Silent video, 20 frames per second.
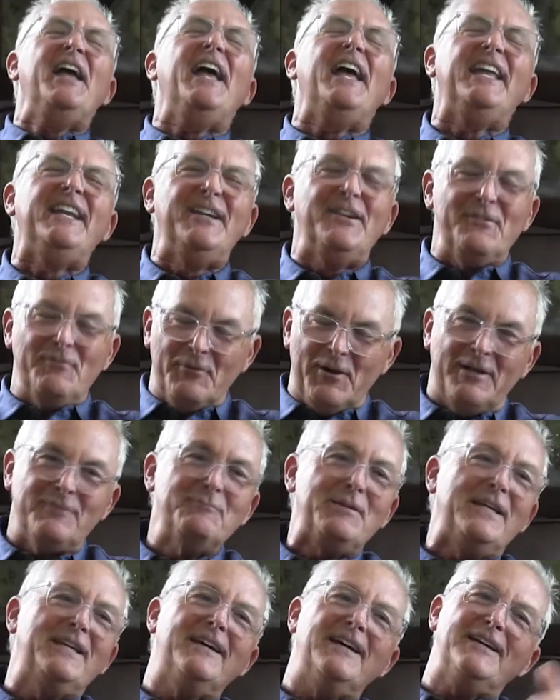and it
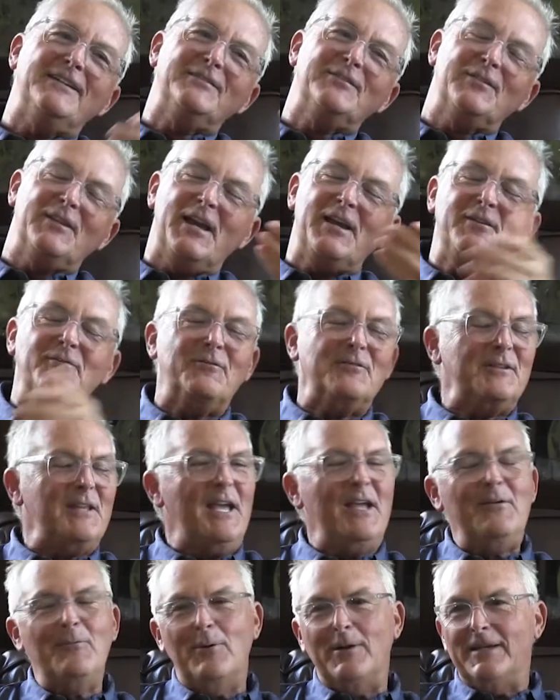was because they
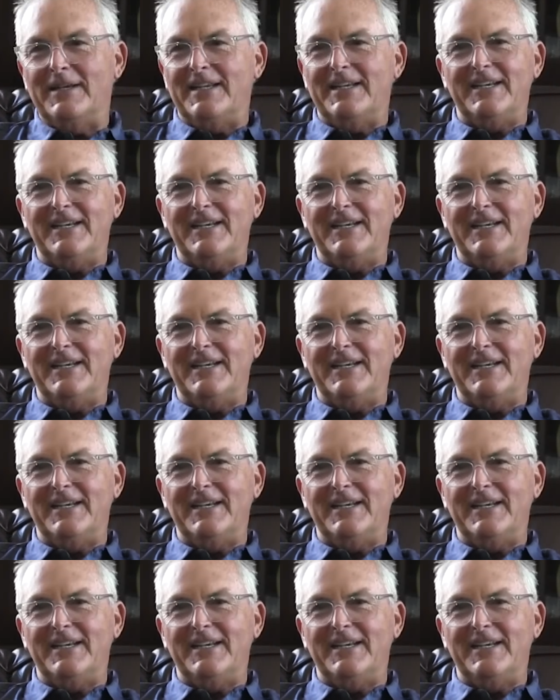they went